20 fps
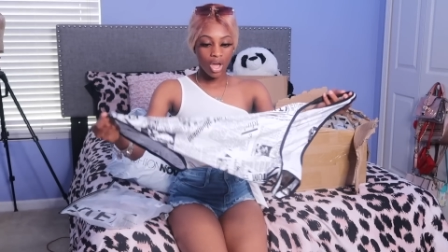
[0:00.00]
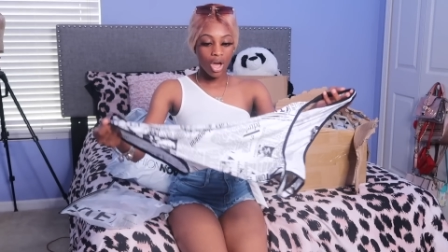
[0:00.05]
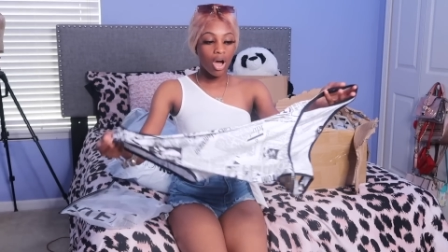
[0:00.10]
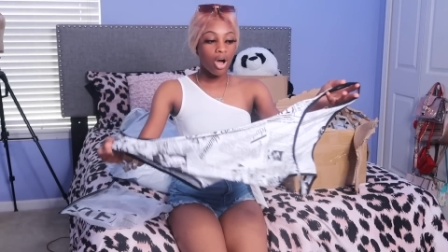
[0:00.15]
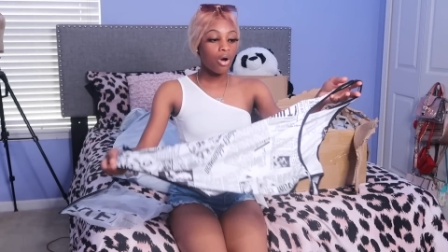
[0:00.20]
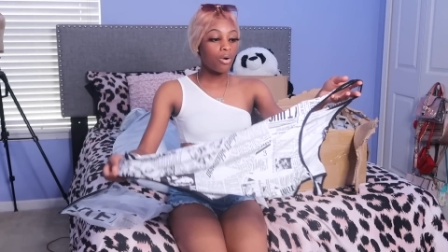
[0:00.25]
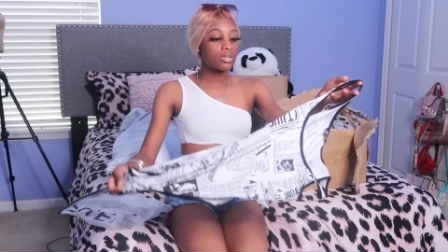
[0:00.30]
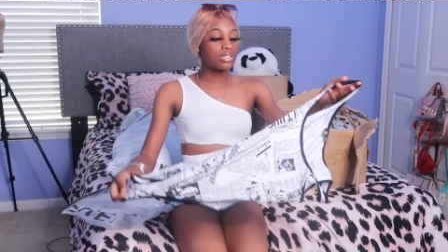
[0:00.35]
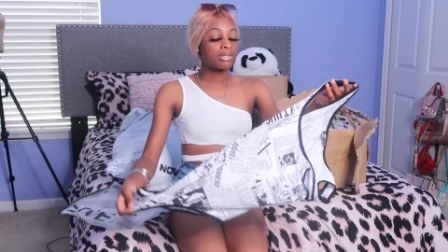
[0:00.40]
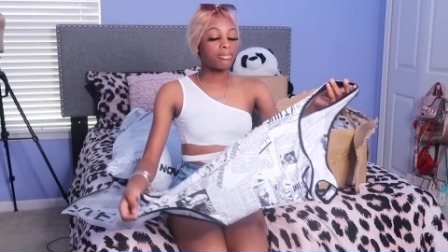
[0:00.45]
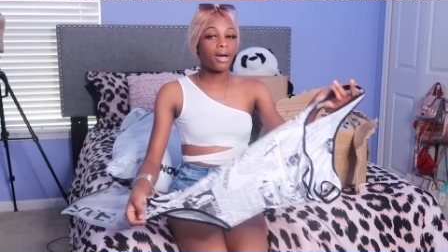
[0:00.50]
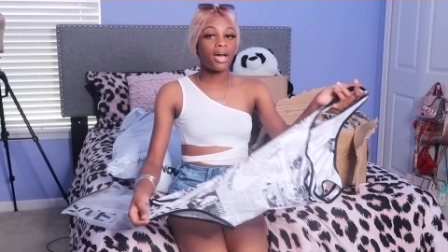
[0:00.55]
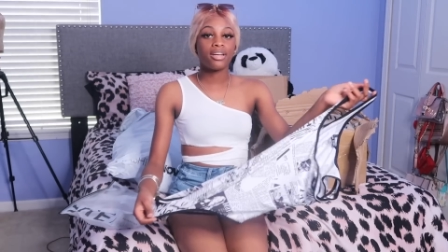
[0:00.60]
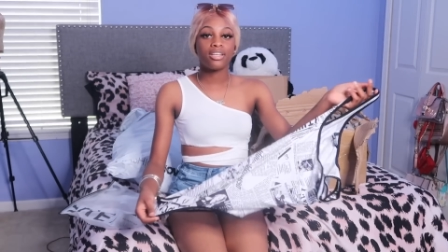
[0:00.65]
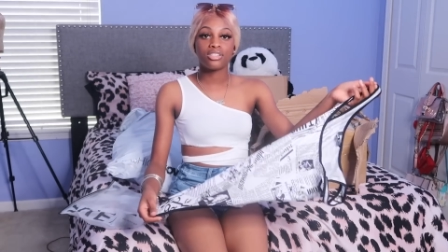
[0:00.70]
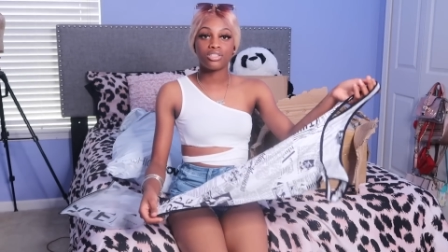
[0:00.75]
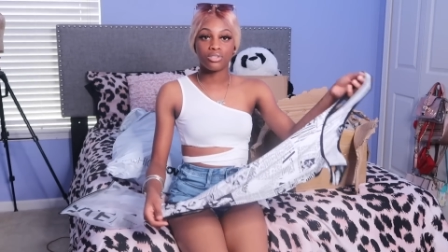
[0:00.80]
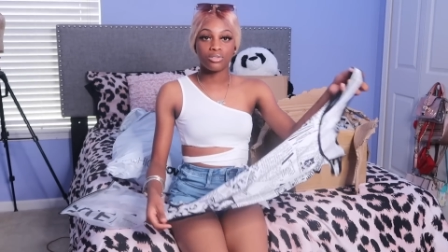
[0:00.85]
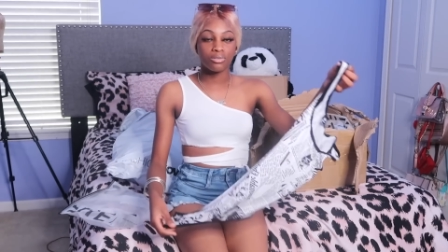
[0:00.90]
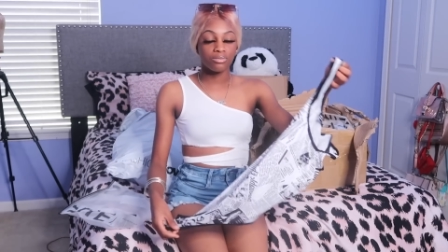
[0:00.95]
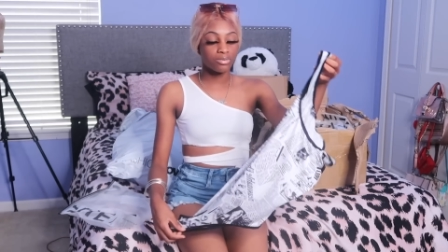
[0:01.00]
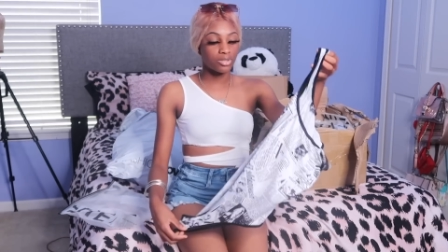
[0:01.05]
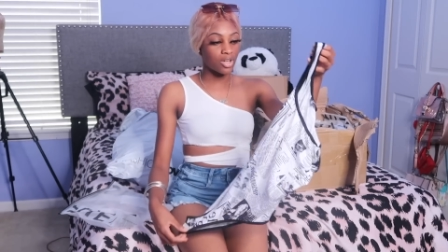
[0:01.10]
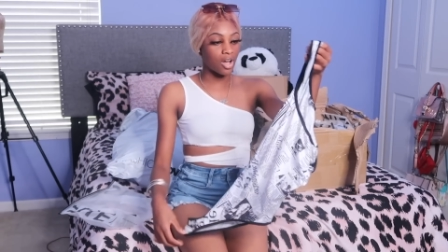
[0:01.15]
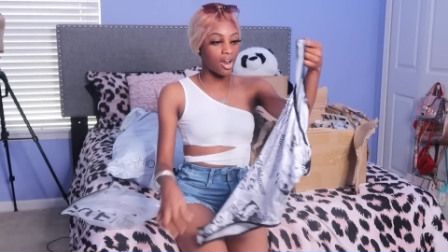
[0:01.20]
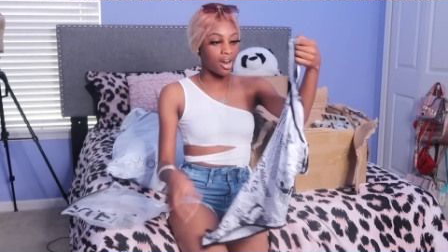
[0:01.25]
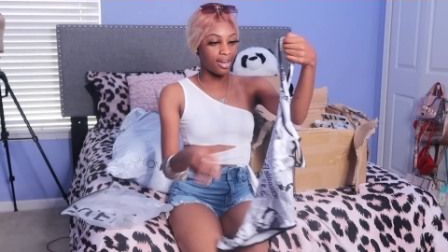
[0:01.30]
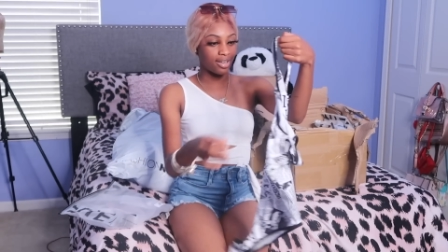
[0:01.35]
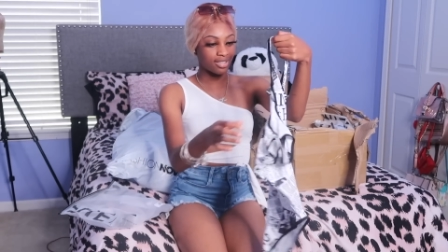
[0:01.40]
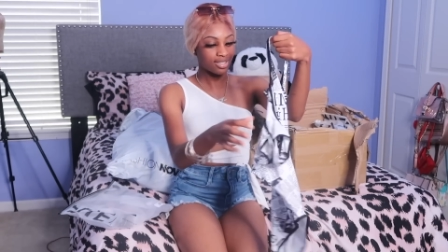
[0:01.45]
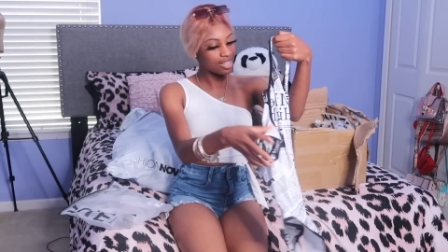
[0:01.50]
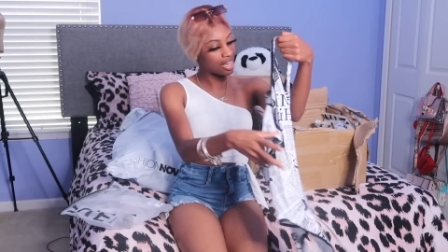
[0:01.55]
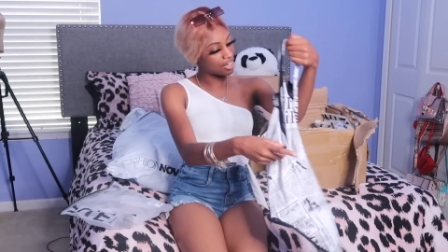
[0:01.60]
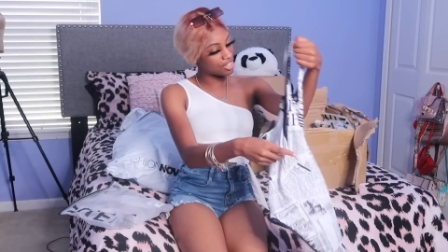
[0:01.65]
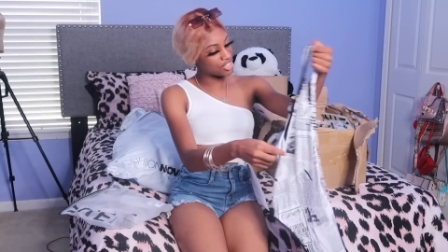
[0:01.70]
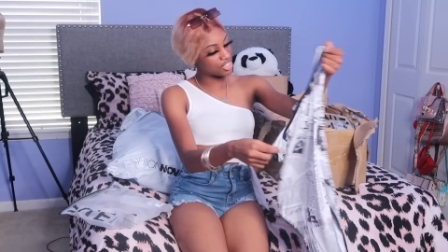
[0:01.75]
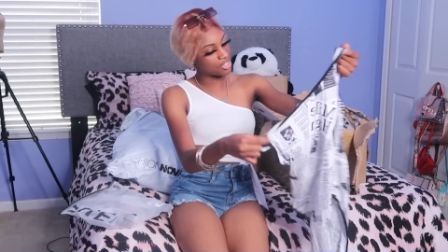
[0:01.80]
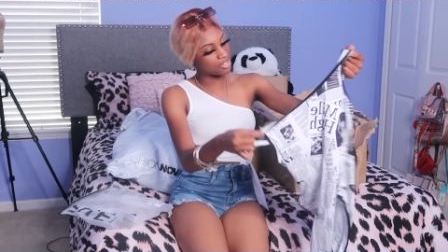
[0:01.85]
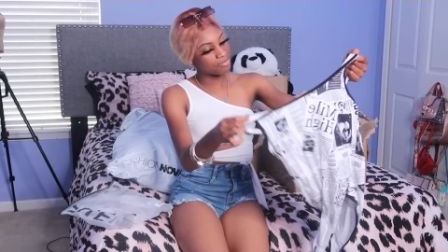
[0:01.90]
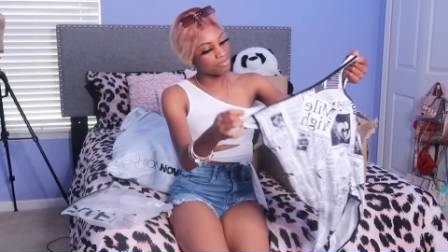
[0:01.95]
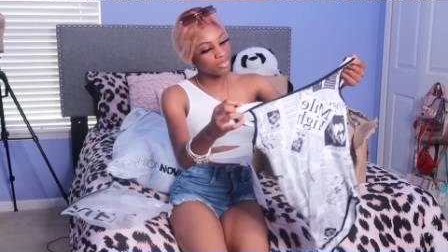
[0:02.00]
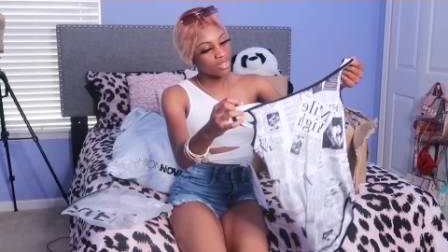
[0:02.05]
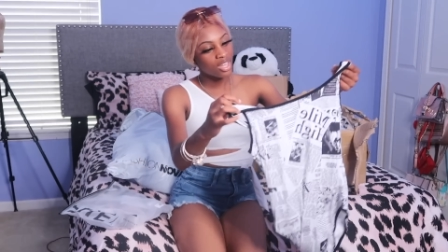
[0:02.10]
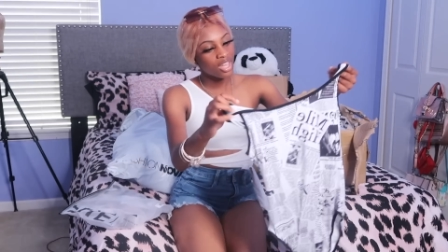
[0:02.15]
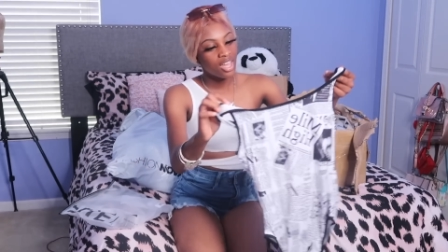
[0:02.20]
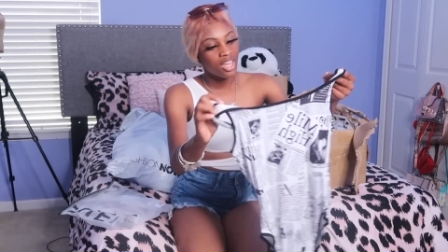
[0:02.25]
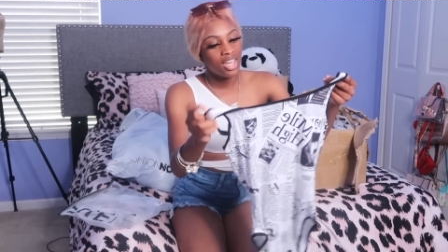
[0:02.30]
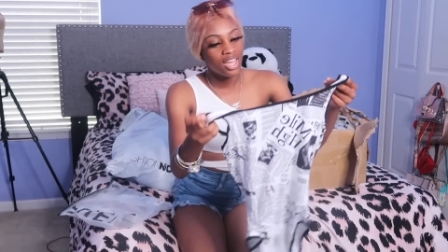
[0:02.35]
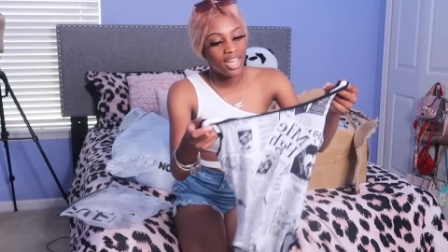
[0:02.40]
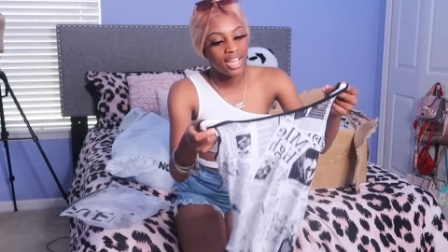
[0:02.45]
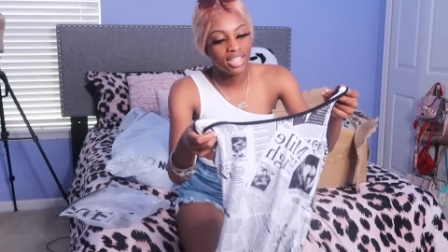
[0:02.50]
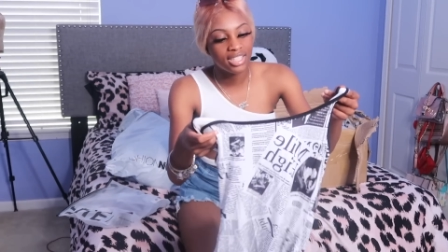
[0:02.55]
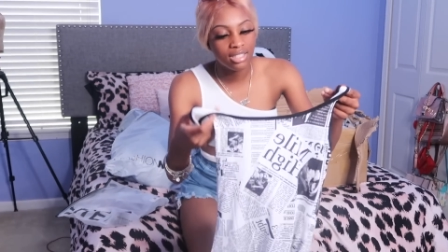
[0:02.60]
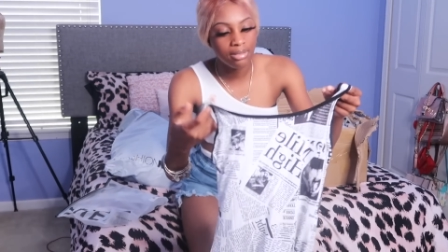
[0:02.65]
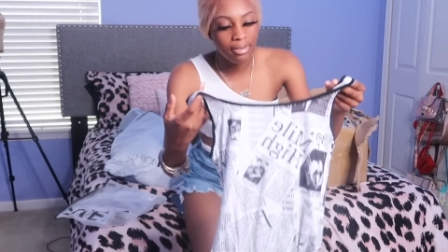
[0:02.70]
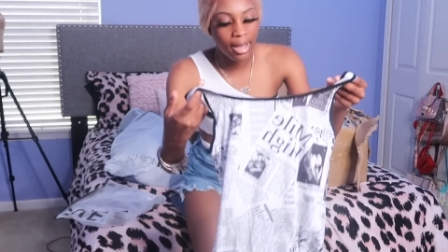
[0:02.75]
Oh, it's a bodysuit. Sorry, it's not a shirt. It's a